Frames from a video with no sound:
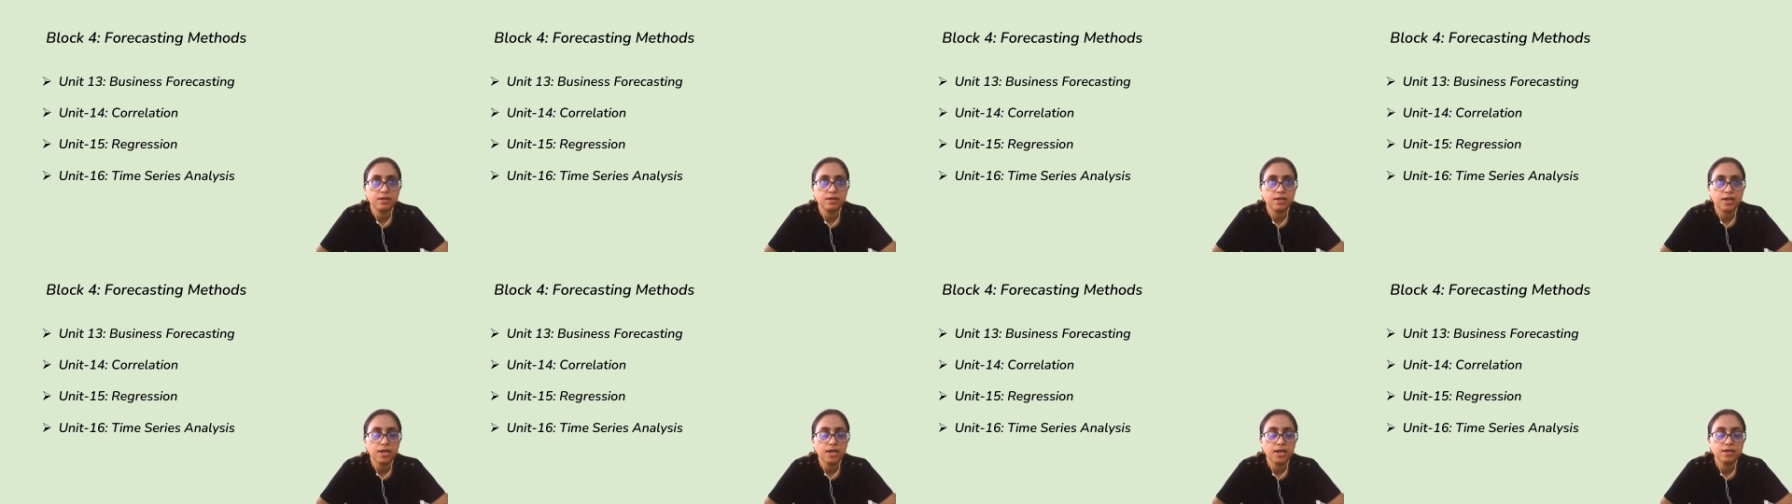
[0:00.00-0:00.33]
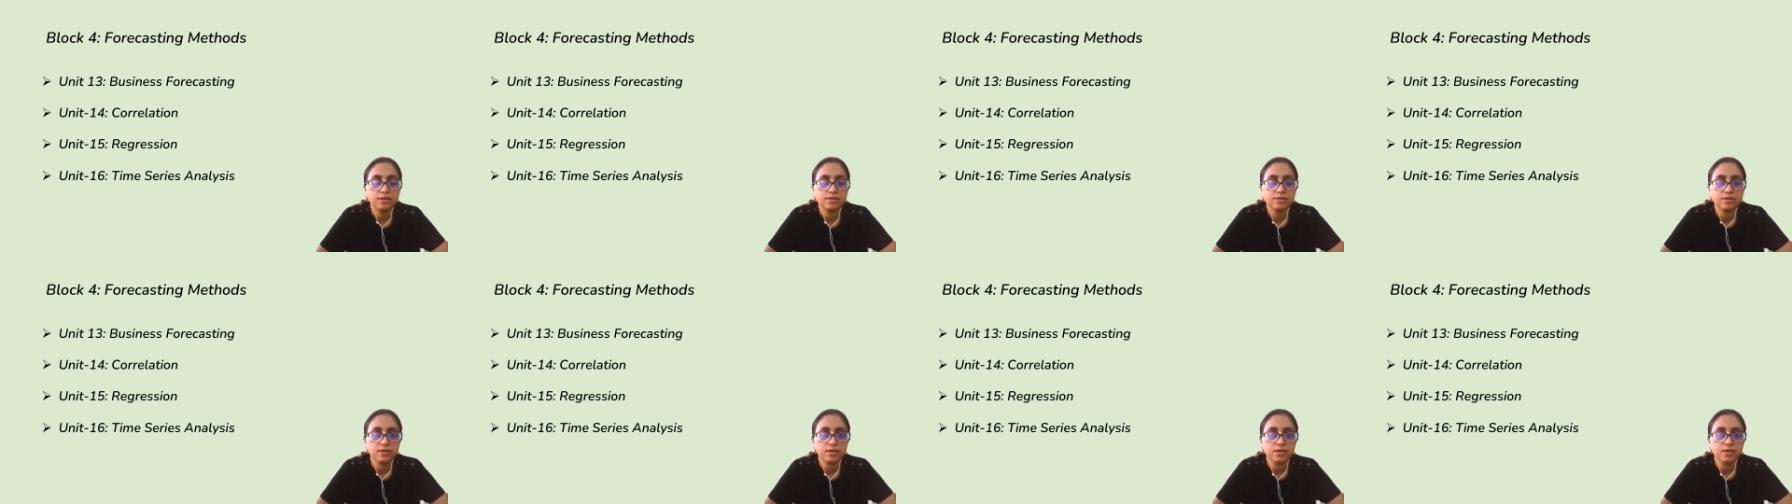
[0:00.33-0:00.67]
collect
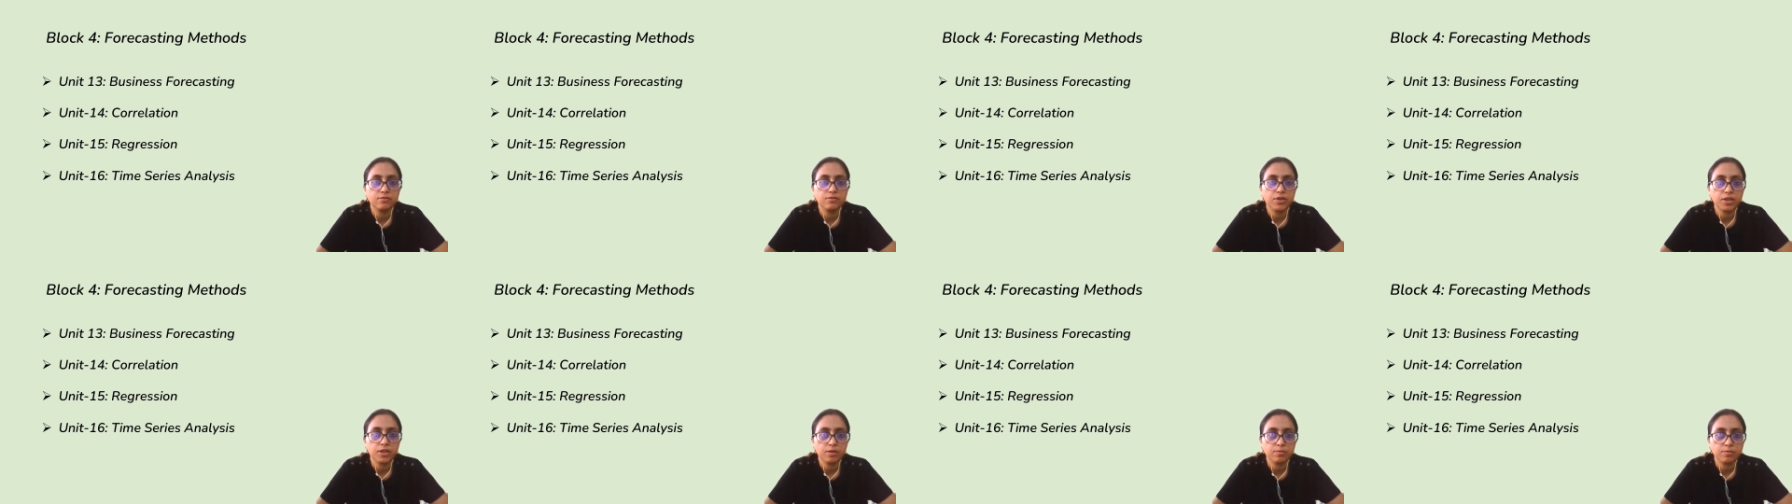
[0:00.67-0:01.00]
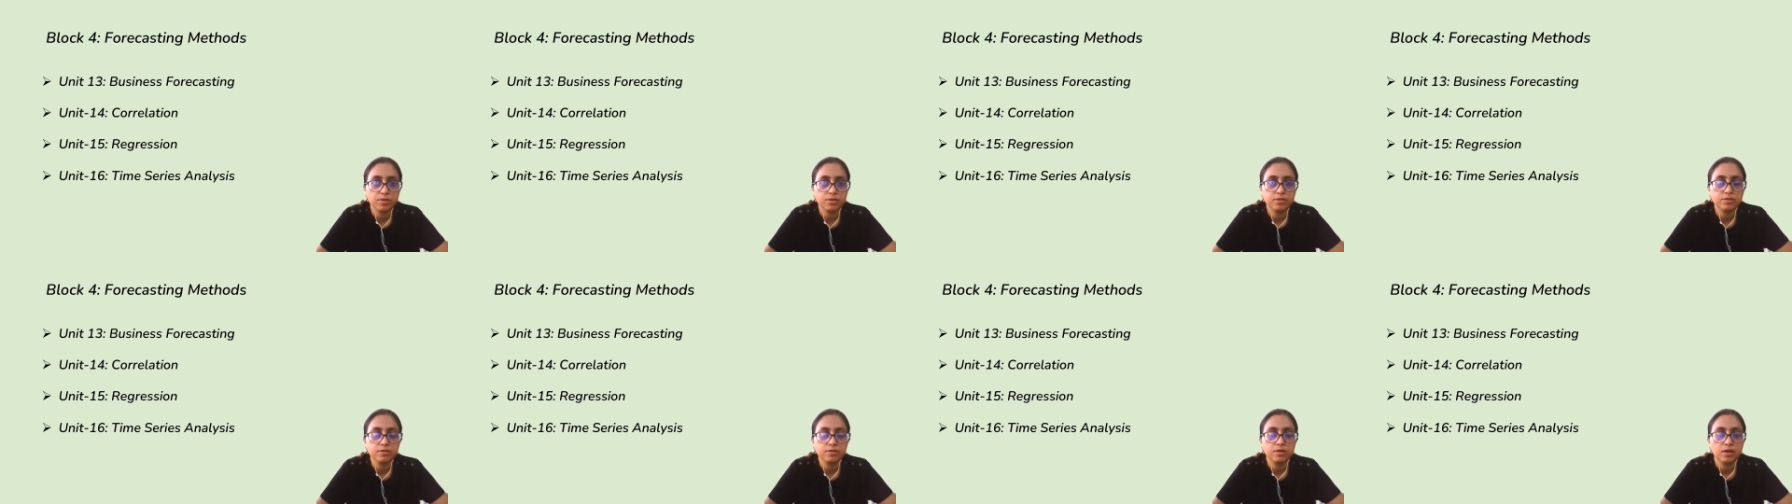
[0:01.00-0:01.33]
certain
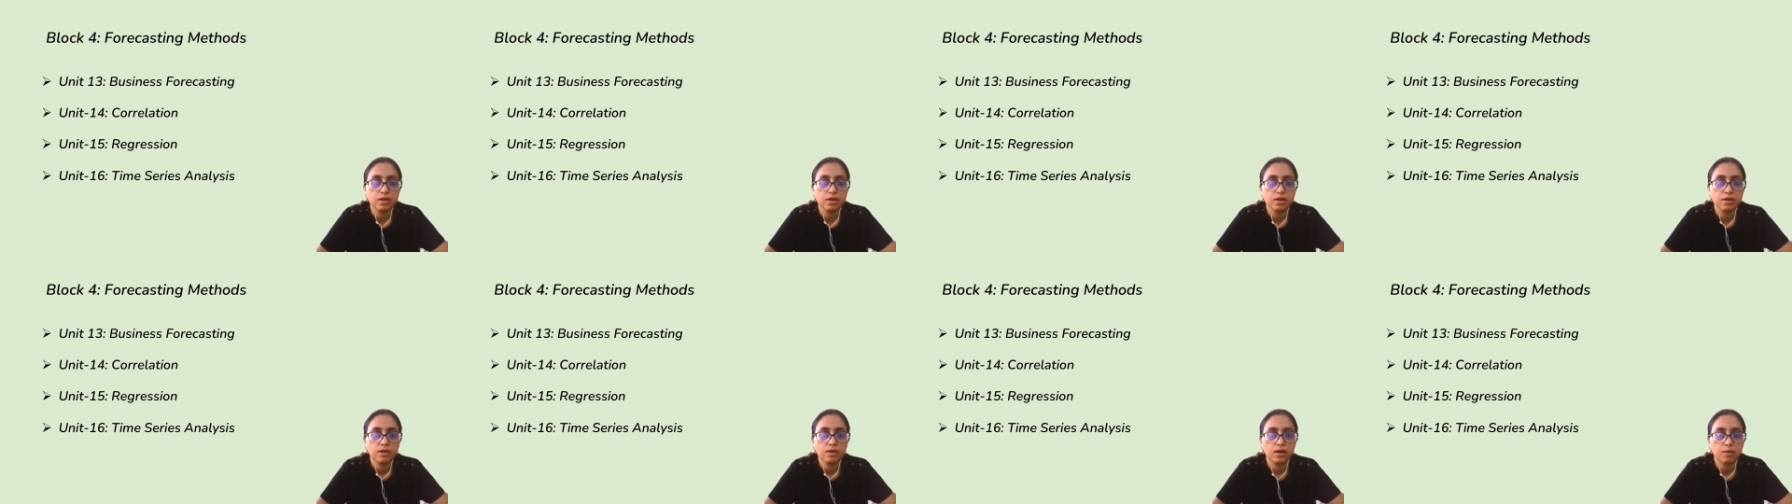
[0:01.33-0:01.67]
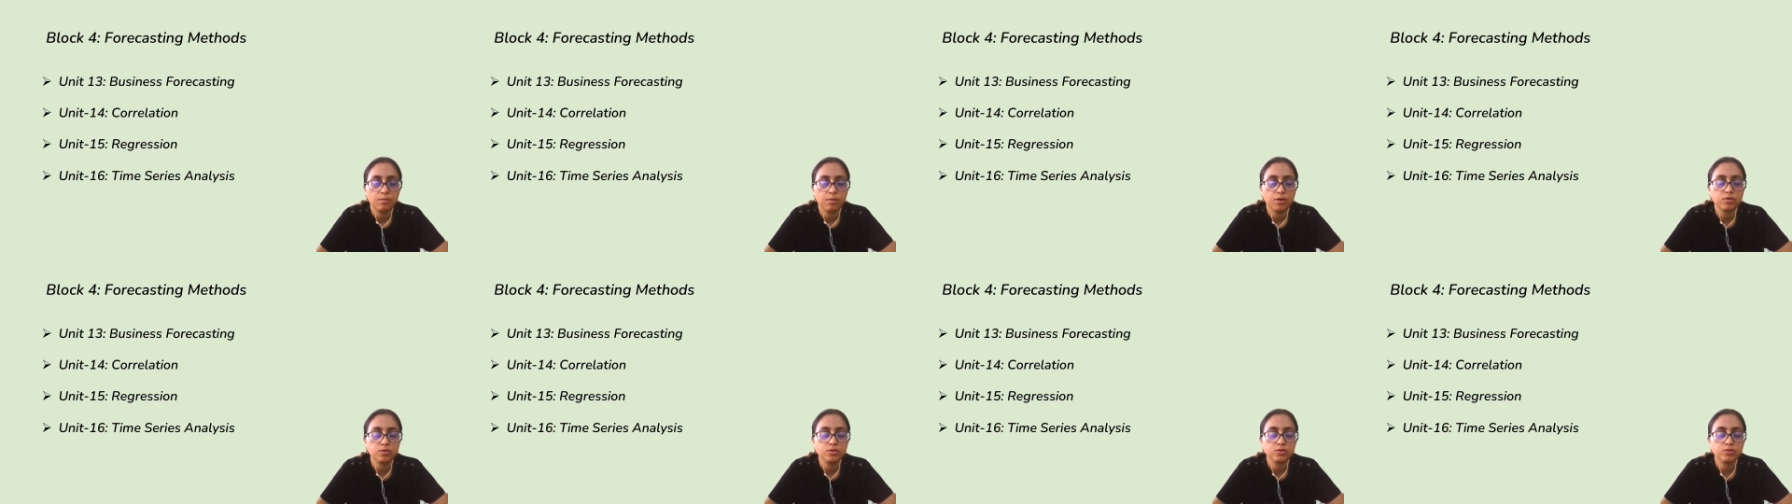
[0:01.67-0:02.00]
variables
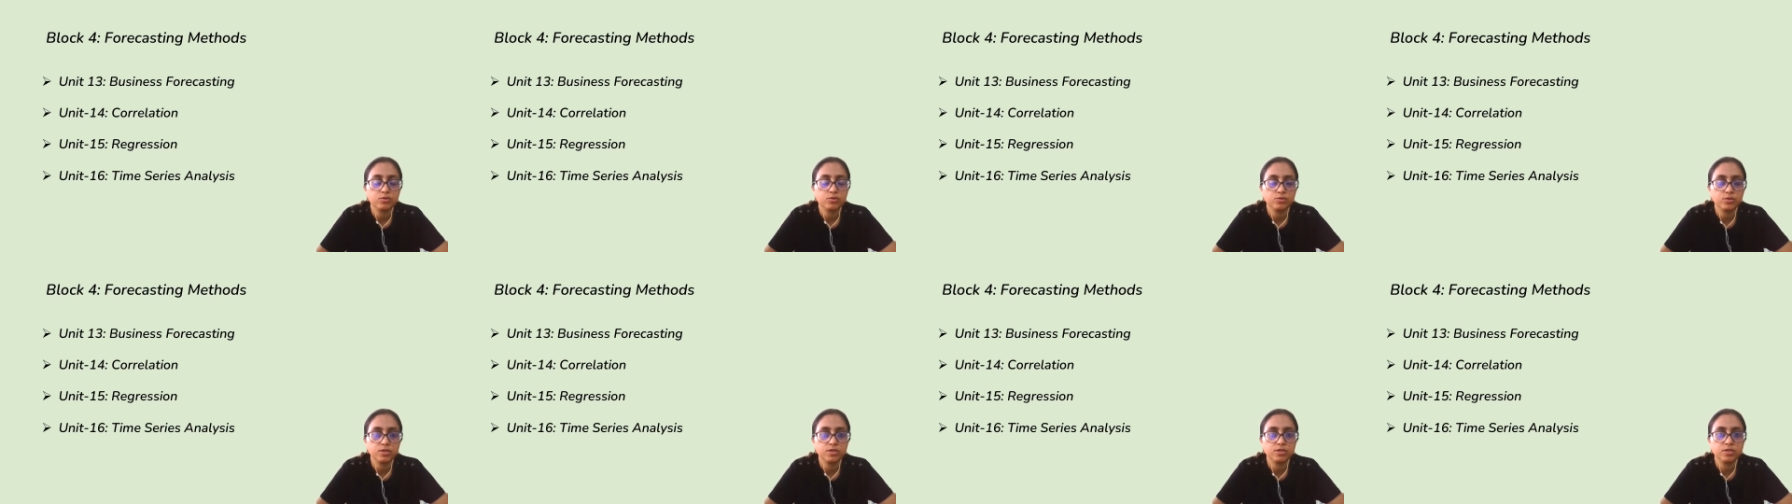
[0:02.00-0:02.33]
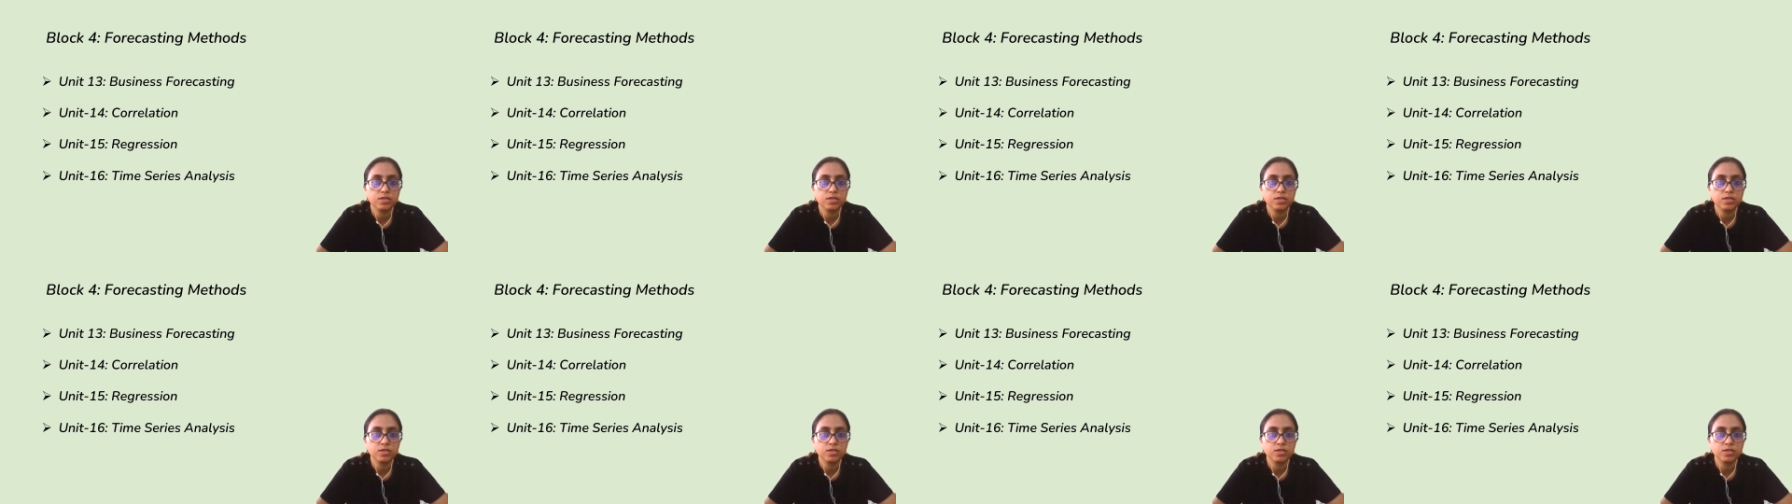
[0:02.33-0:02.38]
about the student,